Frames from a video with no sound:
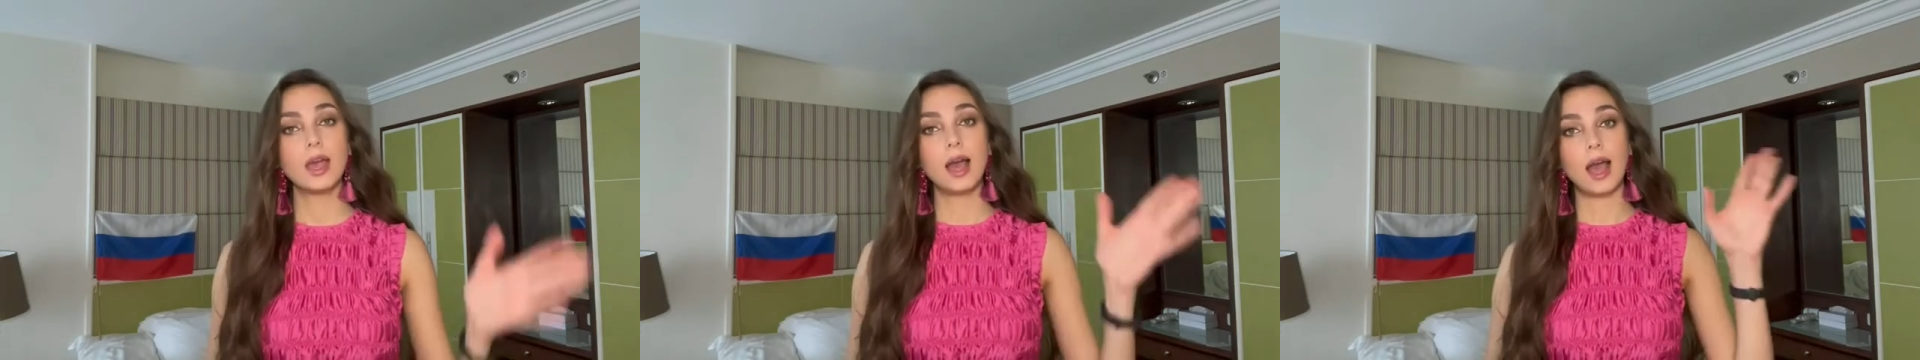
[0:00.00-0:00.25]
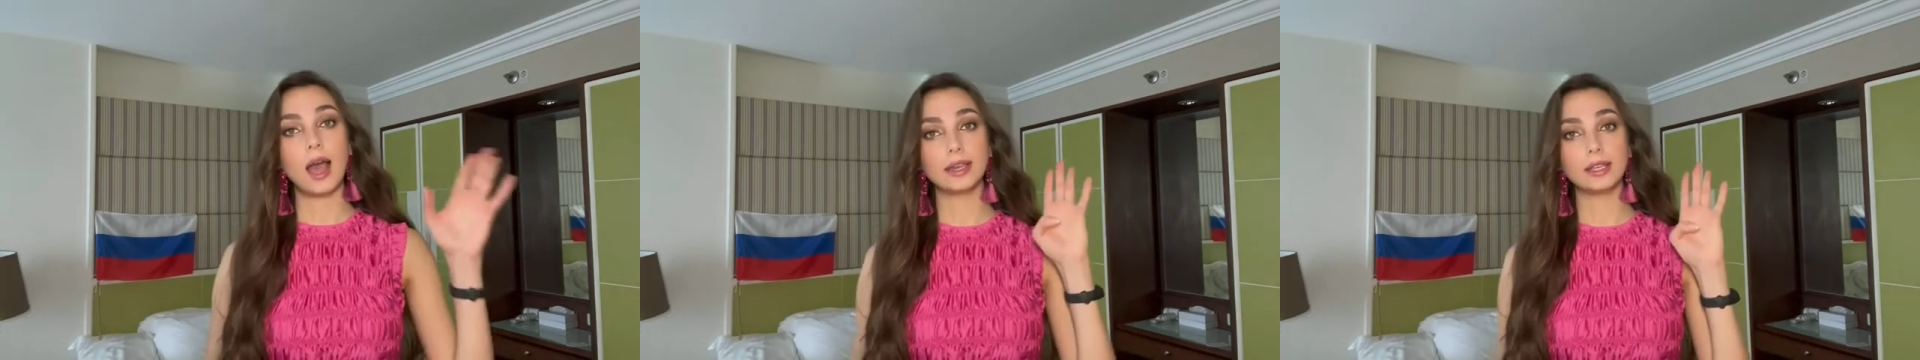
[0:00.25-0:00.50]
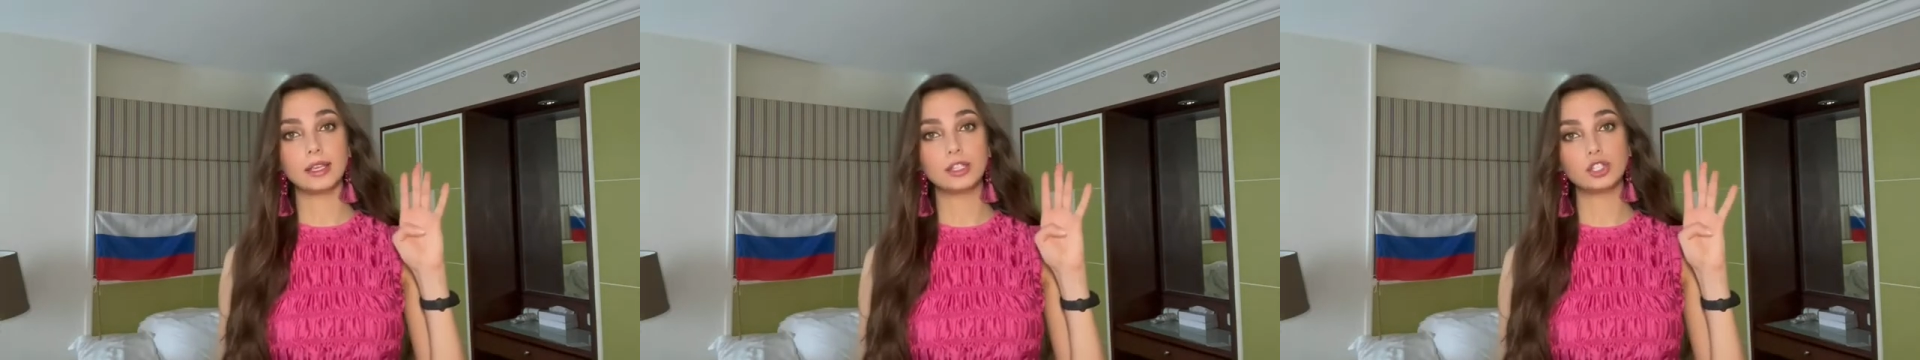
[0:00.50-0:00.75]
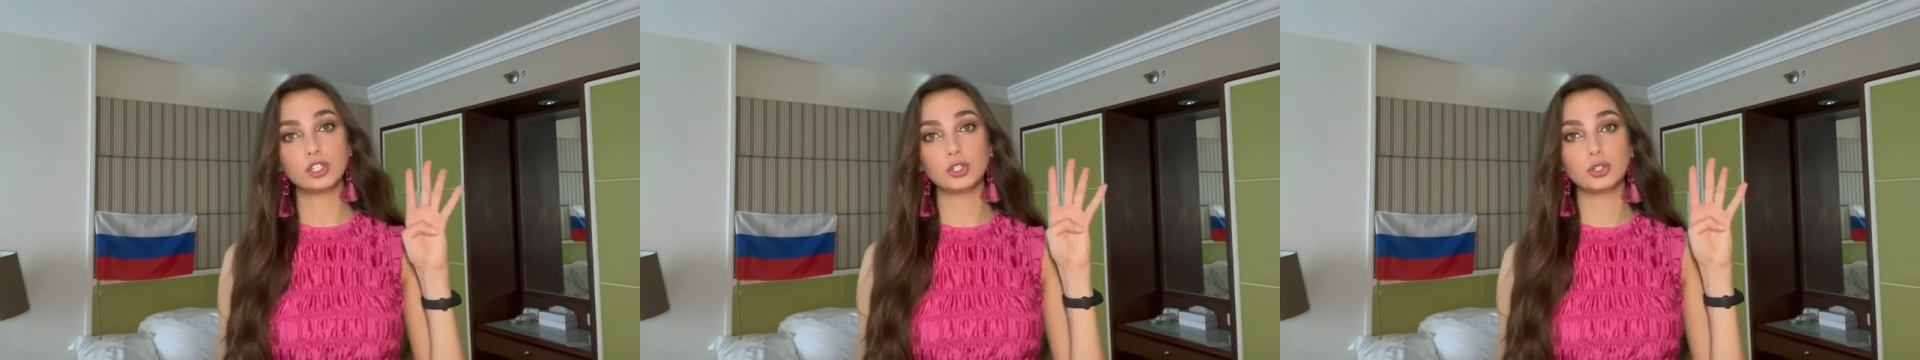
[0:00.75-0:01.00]
I need
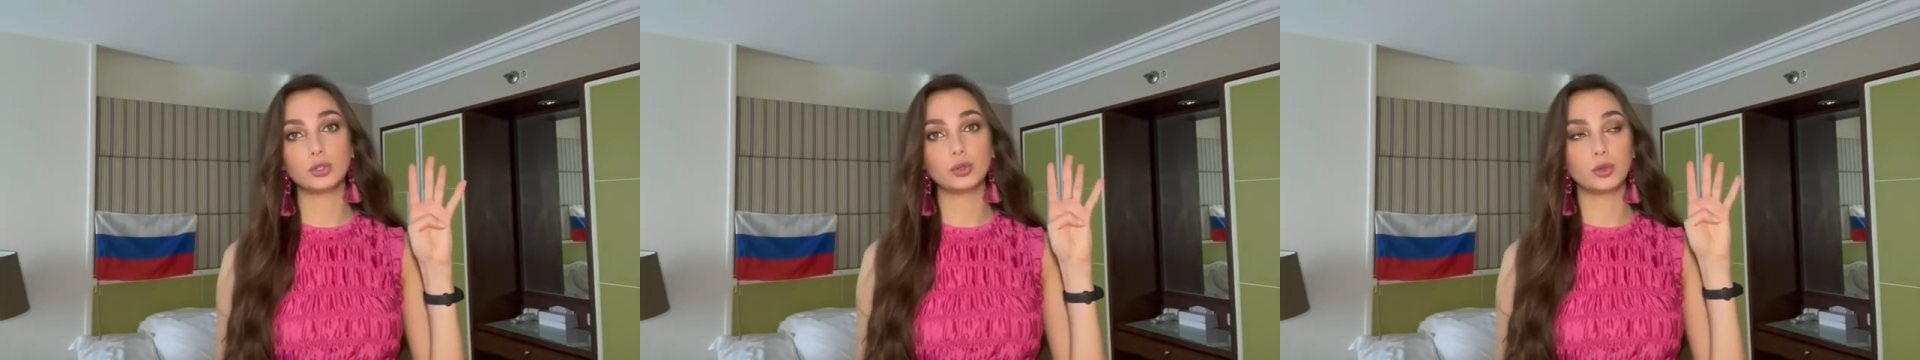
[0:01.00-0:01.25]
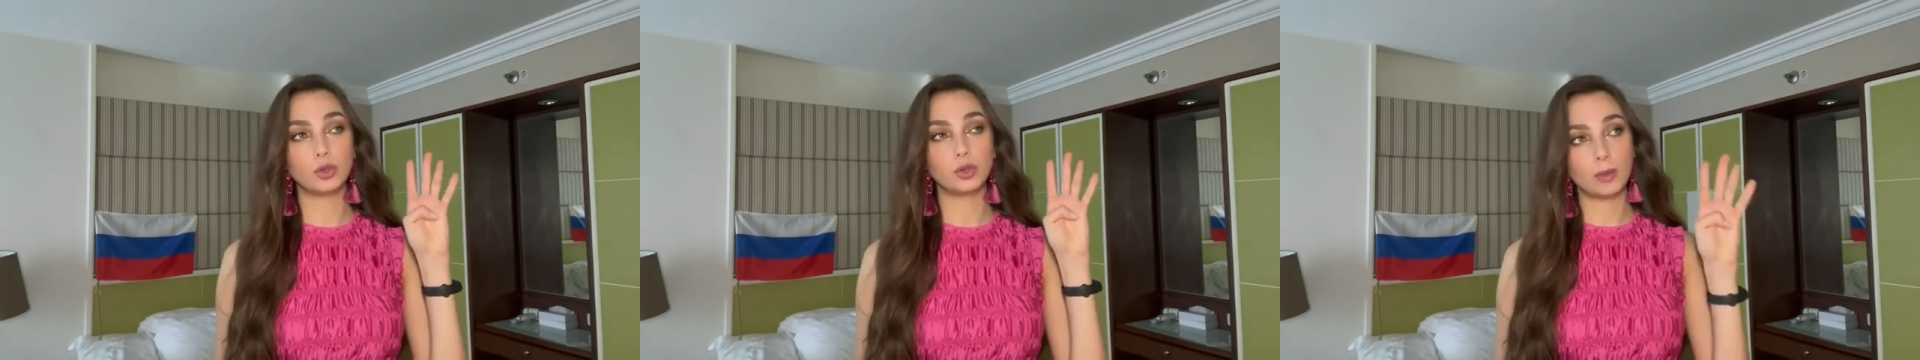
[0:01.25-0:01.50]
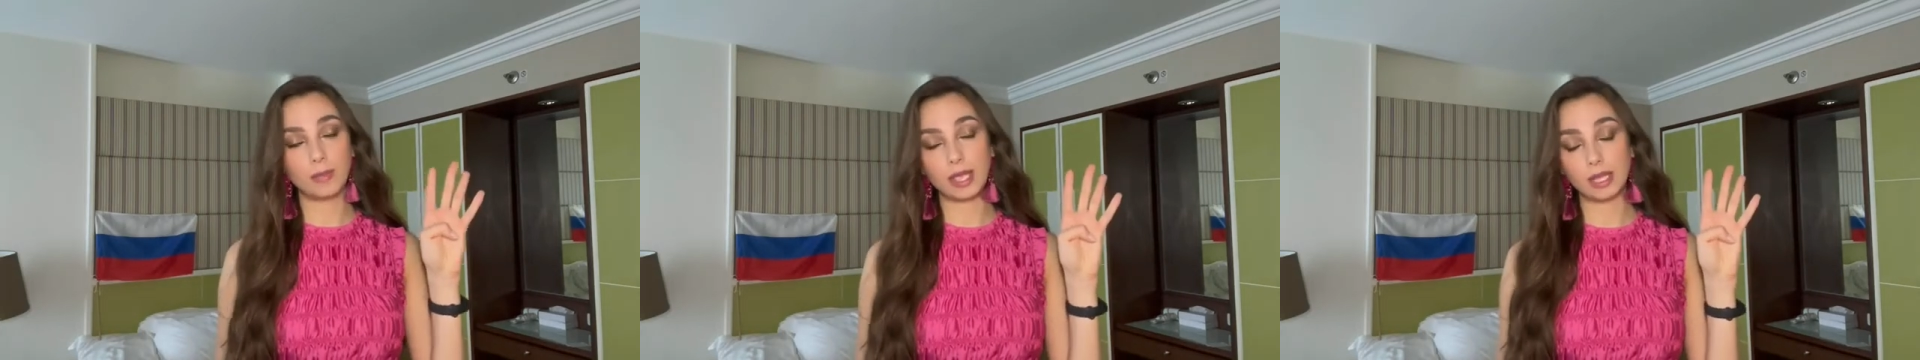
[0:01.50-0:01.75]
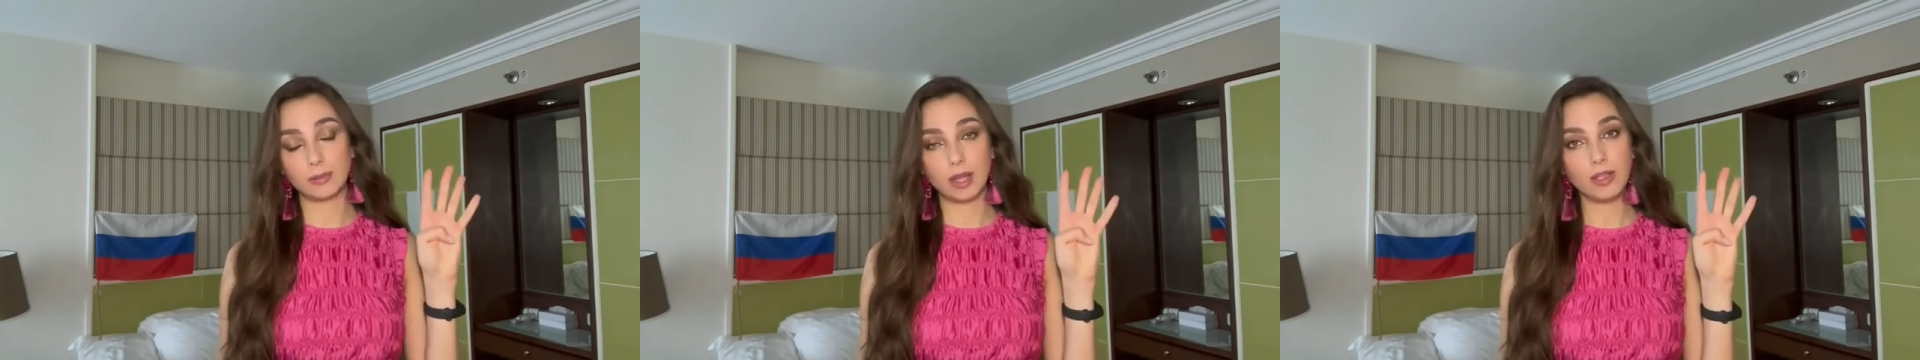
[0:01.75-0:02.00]
to
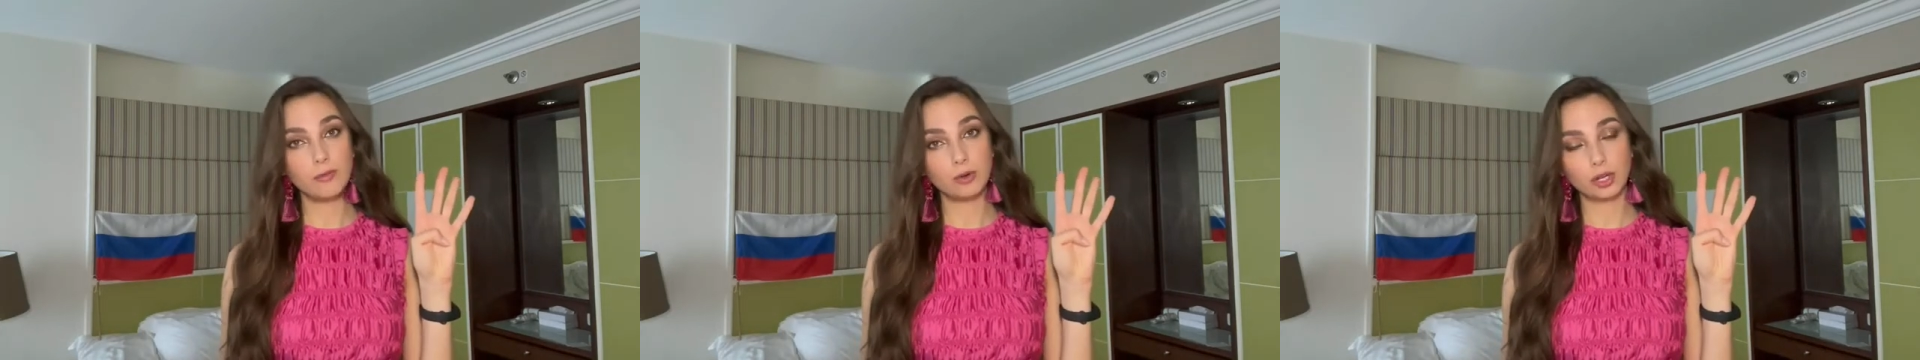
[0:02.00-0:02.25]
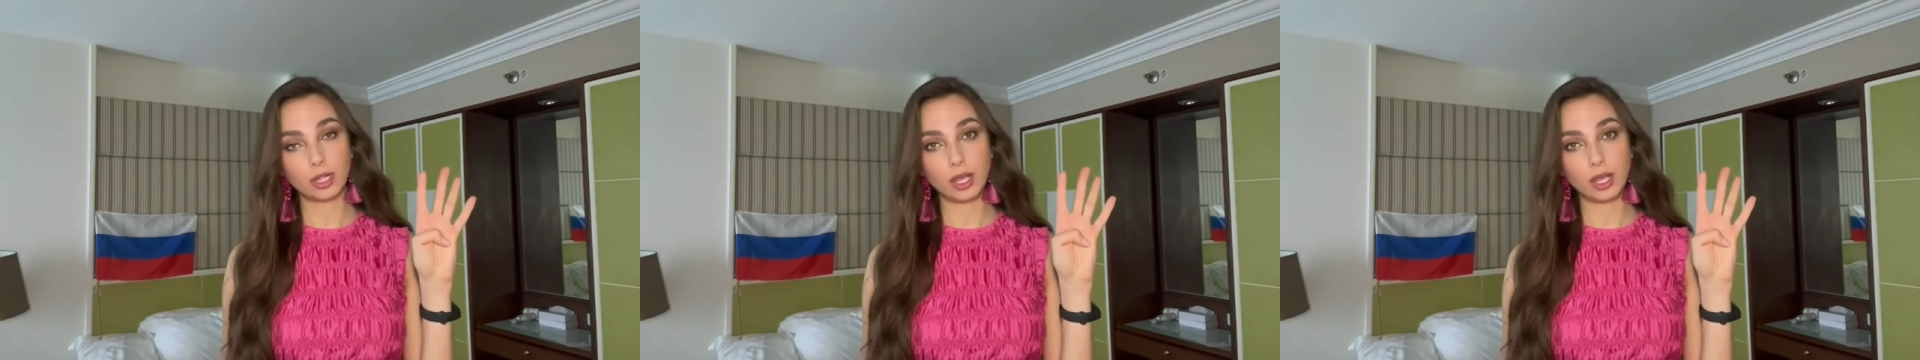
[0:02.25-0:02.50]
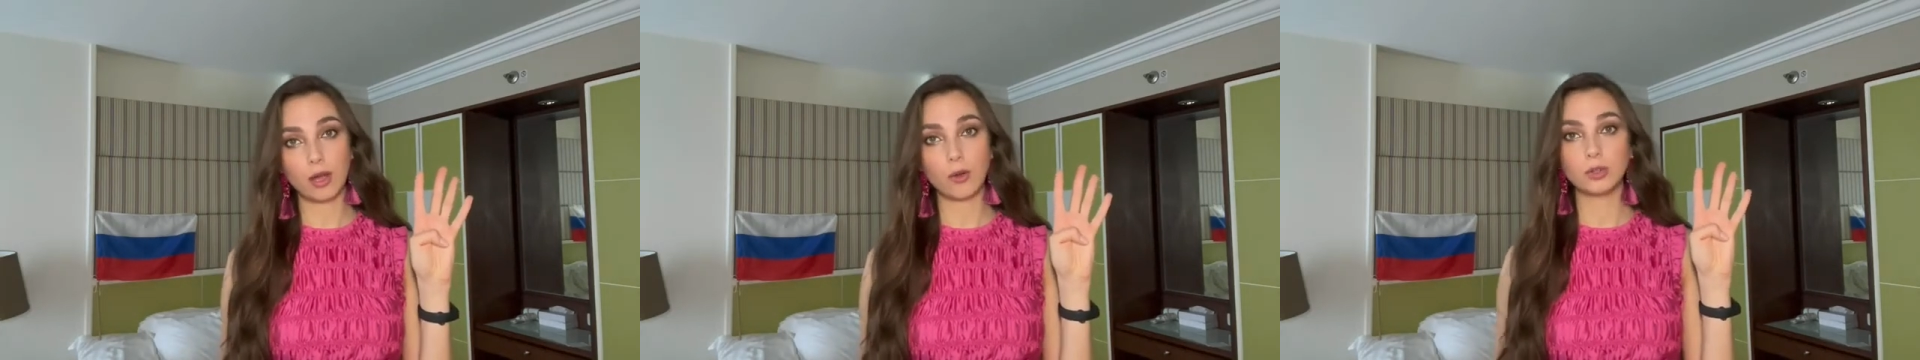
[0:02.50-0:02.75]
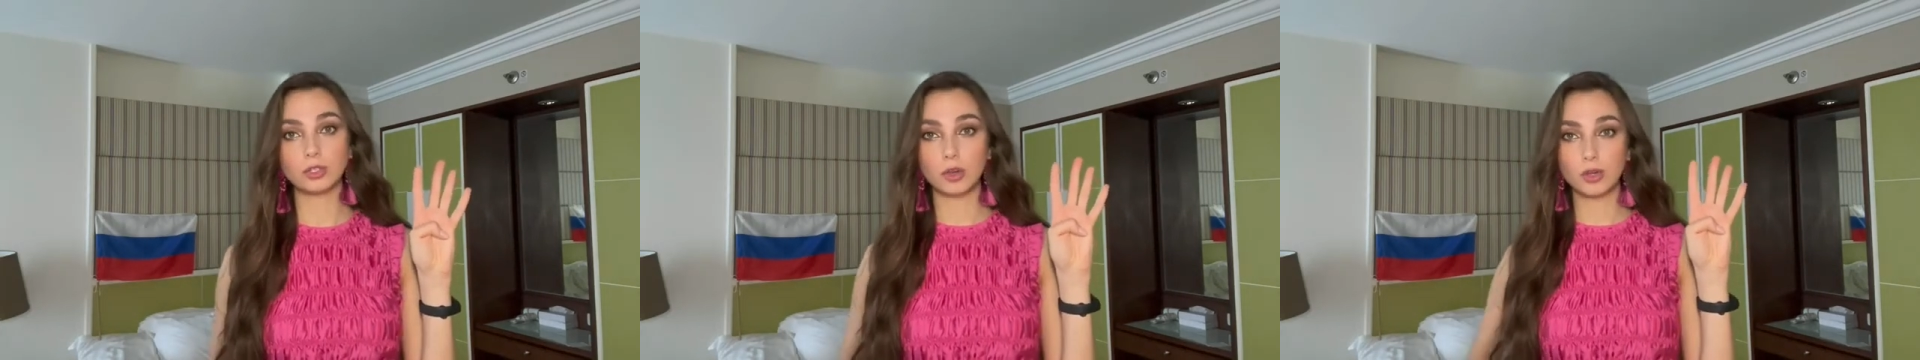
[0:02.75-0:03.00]
make my
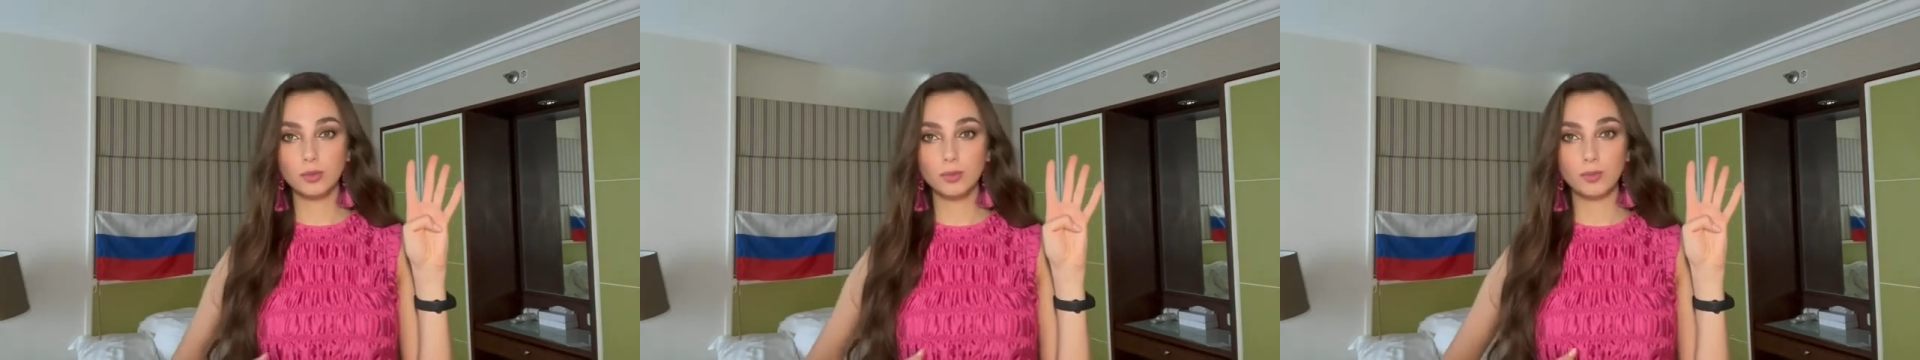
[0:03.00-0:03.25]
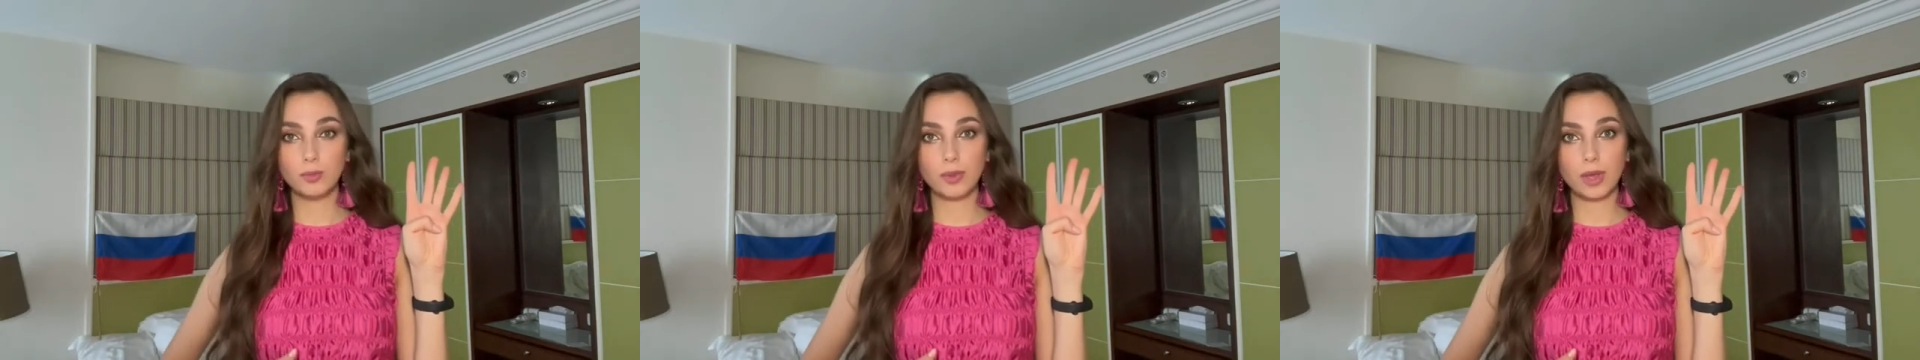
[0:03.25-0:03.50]
workout on